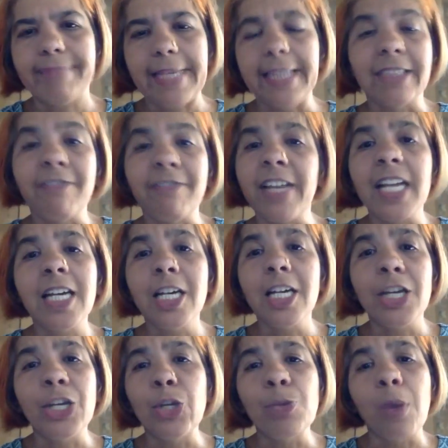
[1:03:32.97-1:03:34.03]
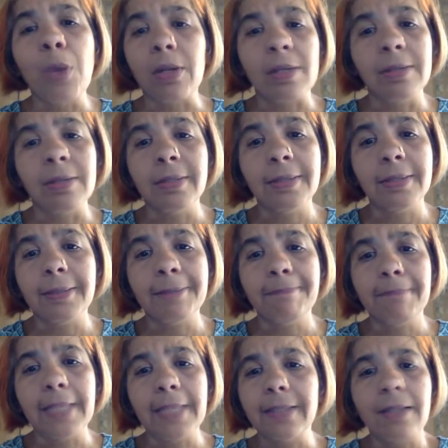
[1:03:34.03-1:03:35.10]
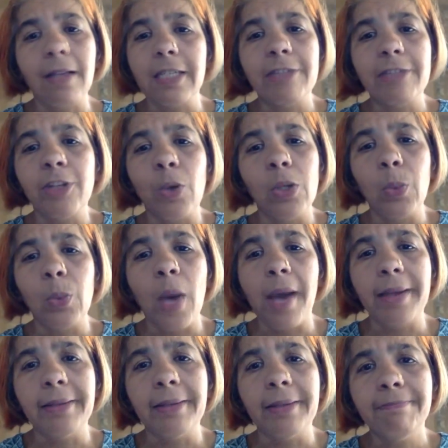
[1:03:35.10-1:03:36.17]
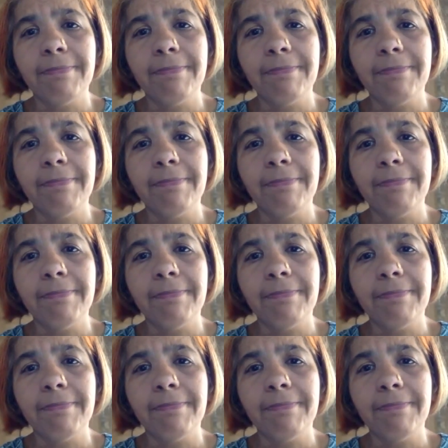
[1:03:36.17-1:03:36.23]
it's vinegar in new bottles. It's not even old wine.